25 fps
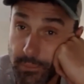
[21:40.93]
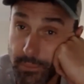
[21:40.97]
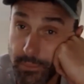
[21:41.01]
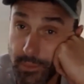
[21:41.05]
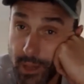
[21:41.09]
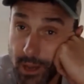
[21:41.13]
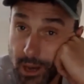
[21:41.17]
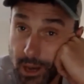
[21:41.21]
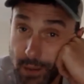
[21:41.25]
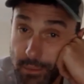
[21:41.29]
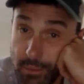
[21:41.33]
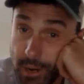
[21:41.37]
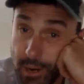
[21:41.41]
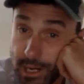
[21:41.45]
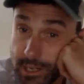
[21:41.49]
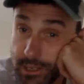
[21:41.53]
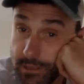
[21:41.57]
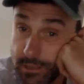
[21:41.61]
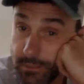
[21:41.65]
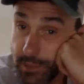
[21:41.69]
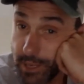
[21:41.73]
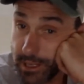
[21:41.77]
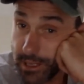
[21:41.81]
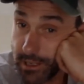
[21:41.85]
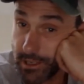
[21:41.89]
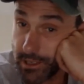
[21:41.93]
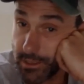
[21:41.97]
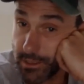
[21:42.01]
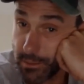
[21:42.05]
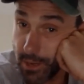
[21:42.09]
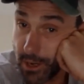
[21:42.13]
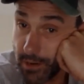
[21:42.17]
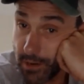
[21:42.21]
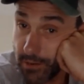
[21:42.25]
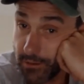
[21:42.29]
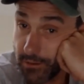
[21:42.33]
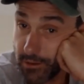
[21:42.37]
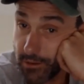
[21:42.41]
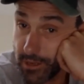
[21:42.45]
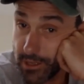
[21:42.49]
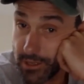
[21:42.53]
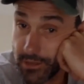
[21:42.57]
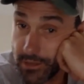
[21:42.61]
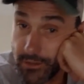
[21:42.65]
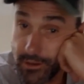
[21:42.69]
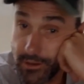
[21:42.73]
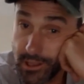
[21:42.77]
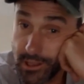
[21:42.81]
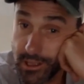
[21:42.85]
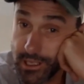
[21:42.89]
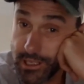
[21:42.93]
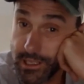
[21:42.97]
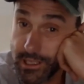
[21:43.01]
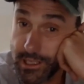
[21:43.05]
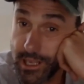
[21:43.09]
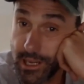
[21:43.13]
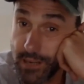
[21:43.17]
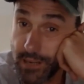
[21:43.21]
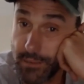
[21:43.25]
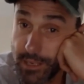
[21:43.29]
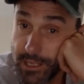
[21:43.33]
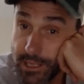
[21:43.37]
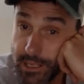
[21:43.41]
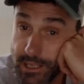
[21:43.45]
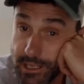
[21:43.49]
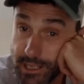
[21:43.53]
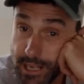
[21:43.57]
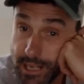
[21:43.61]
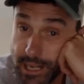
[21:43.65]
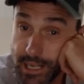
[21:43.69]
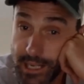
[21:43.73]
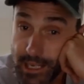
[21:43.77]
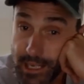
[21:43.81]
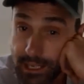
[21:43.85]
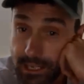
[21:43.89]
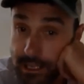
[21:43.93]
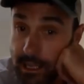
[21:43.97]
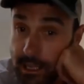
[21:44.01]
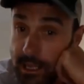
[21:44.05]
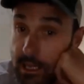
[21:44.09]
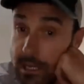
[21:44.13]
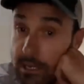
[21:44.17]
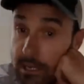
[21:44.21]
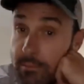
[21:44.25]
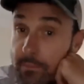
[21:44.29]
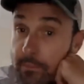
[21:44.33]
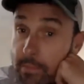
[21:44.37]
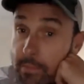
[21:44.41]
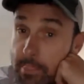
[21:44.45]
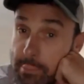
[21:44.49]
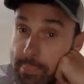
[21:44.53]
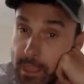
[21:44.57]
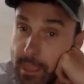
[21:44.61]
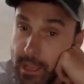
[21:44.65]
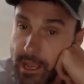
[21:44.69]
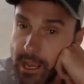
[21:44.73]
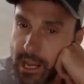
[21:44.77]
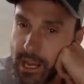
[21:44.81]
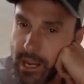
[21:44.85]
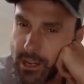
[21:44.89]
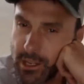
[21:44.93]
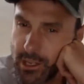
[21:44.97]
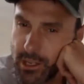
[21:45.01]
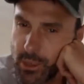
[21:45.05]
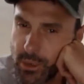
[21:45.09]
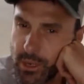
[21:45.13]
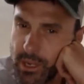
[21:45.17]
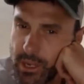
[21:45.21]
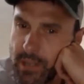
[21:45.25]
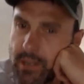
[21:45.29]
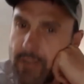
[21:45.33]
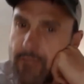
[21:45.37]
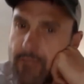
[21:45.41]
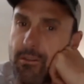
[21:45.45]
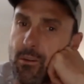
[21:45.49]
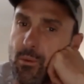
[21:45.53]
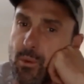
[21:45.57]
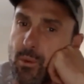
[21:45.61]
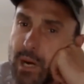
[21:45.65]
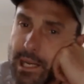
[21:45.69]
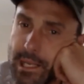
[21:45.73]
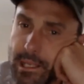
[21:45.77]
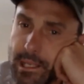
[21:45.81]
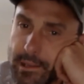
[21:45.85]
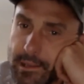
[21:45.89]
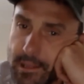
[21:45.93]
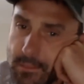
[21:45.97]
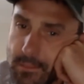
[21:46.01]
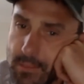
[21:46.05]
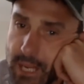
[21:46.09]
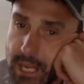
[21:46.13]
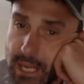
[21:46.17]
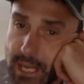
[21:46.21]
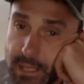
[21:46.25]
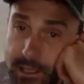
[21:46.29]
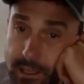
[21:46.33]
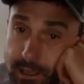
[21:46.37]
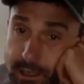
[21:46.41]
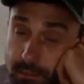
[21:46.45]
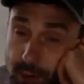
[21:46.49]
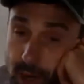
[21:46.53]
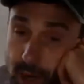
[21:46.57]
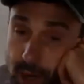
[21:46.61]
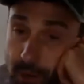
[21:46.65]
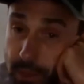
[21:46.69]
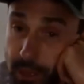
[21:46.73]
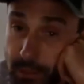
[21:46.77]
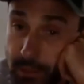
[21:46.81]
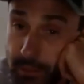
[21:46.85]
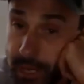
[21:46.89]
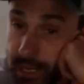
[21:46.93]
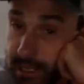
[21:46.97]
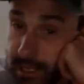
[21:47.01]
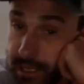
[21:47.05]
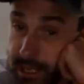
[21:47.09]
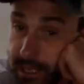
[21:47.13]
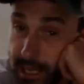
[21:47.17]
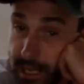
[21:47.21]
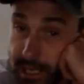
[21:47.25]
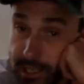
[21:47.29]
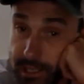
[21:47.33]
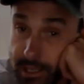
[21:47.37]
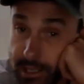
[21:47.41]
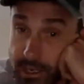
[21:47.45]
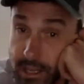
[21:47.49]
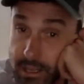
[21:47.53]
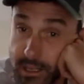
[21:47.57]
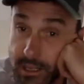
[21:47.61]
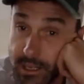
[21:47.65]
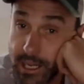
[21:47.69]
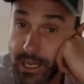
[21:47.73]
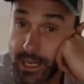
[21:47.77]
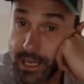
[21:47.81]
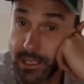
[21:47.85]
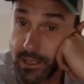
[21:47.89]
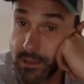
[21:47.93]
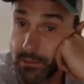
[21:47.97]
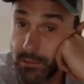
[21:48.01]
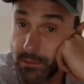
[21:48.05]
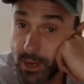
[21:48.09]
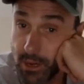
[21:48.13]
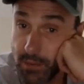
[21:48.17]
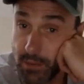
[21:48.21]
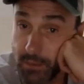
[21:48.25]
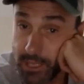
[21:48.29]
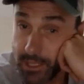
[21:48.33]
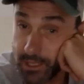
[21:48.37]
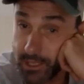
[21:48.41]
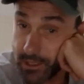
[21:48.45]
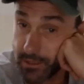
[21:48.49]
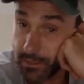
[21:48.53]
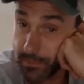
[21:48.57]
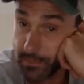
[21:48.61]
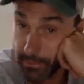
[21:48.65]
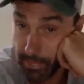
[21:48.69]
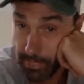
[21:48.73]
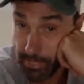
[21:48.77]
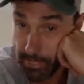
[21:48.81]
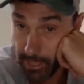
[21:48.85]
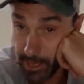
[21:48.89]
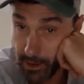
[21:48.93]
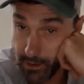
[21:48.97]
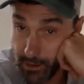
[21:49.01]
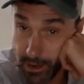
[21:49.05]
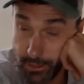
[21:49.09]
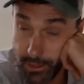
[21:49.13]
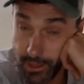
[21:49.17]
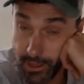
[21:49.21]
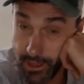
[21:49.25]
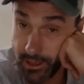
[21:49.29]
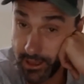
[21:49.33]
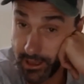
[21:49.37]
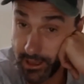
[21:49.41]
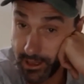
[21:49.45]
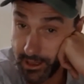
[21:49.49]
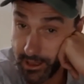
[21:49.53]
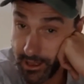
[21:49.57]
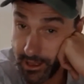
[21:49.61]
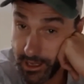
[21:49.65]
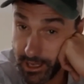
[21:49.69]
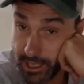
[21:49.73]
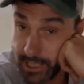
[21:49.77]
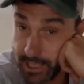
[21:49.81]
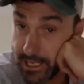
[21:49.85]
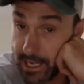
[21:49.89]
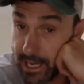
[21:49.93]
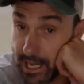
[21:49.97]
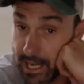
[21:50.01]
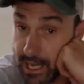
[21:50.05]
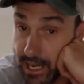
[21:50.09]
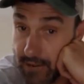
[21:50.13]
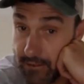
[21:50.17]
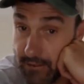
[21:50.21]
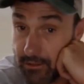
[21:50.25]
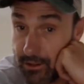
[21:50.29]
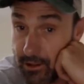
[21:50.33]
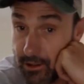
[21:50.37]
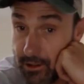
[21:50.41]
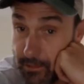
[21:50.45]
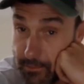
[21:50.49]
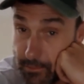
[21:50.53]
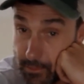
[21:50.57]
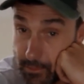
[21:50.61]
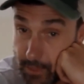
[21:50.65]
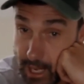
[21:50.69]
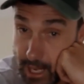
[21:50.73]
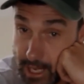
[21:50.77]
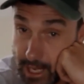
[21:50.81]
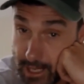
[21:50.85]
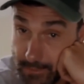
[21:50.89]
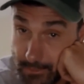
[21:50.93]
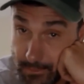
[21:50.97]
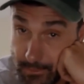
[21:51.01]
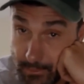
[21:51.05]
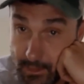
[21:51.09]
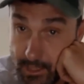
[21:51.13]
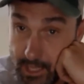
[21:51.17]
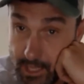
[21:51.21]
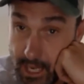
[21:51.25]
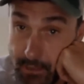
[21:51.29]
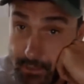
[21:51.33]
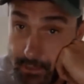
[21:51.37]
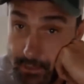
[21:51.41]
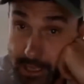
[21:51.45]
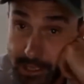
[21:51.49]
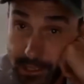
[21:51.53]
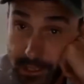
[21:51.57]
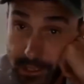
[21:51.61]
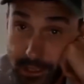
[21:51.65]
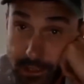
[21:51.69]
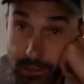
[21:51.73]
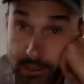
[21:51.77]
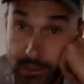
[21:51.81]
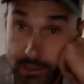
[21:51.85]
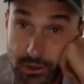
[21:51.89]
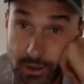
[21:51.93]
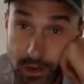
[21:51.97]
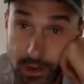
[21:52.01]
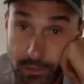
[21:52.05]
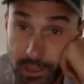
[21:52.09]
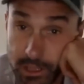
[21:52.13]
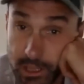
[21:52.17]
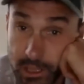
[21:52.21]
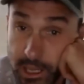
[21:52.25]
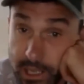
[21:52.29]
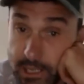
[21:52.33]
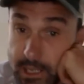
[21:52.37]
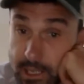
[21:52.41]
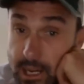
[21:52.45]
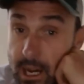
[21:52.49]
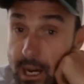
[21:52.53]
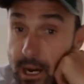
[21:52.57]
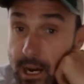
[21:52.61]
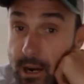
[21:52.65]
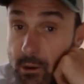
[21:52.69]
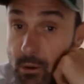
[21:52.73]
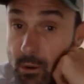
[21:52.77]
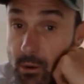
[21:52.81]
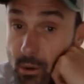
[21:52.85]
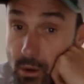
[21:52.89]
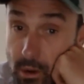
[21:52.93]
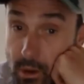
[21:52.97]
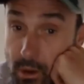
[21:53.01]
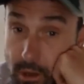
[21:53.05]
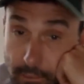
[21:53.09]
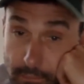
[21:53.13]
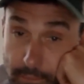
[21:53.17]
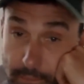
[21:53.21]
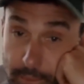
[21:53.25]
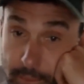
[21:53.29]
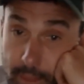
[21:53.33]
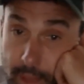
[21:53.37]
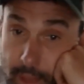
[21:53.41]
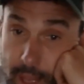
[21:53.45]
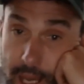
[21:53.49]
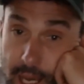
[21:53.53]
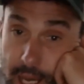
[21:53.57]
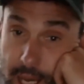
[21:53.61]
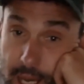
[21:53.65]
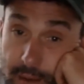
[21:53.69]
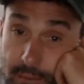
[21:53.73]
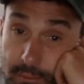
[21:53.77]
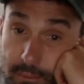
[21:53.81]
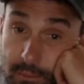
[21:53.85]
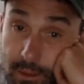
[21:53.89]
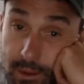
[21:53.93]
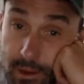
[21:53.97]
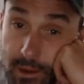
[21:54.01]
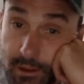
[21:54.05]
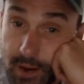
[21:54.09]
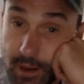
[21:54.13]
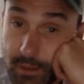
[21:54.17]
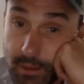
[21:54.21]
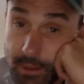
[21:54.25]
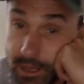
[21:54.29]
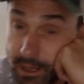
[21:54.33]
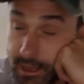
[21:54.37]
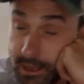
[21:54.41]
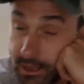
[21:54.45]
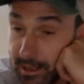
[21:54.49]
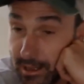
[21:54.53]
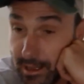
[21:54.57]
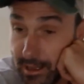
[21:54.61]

I practice mindfulness for at least 10 minutes a day. And I do it in different ways. Some days it might be a meditation, other days it might be just grabbing the guitar for 10 minutes and strumming the guitar, or grabbing